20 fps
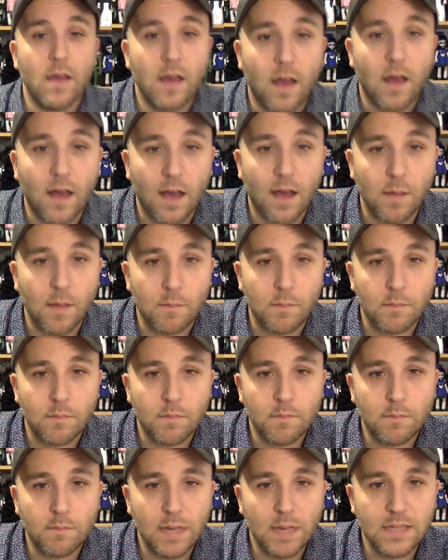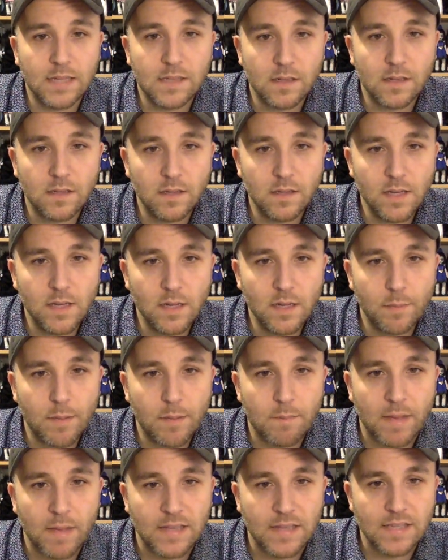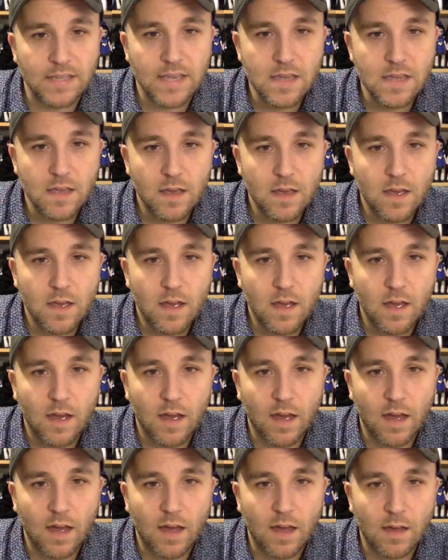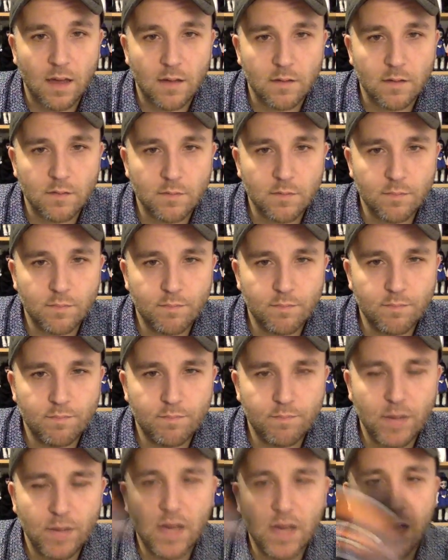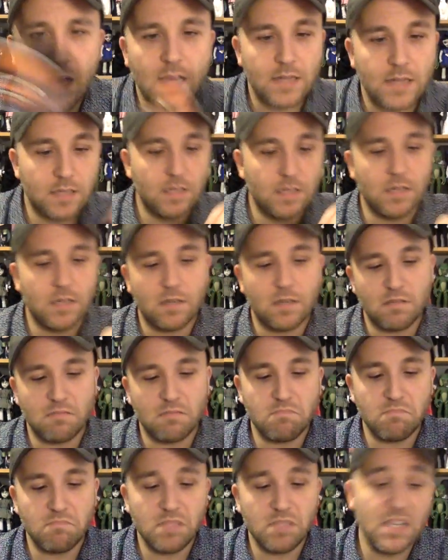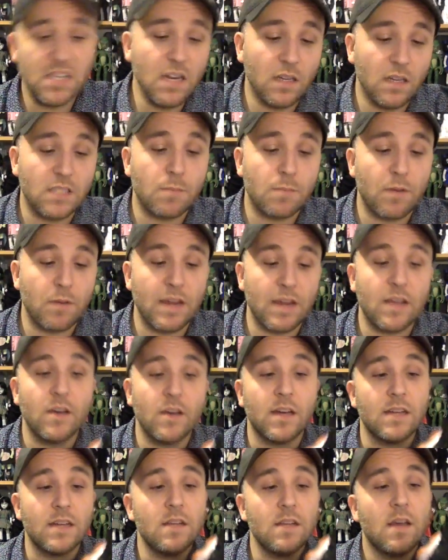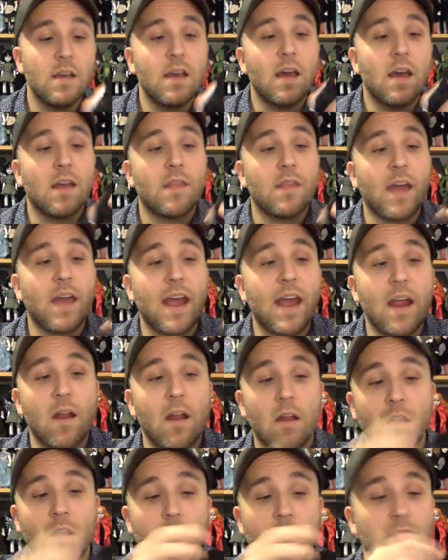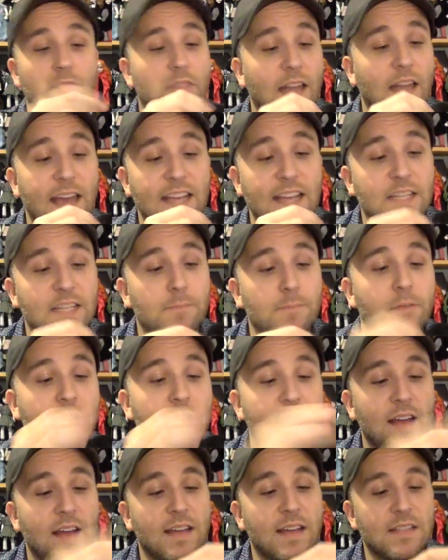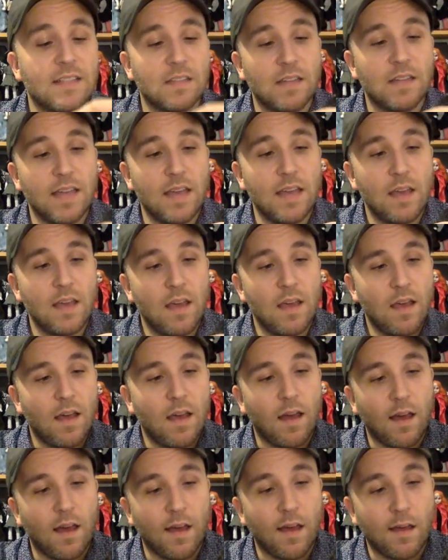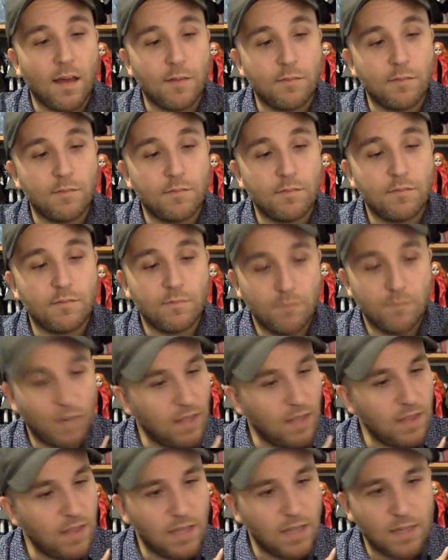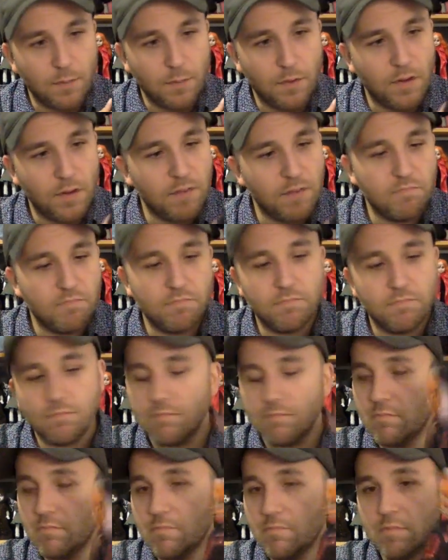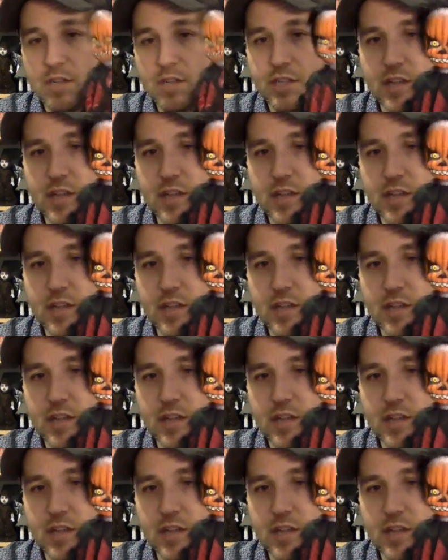Mine's a little bit messy, but still looks pretty good. The hair lays pretty nicely, really thickly rooted. Good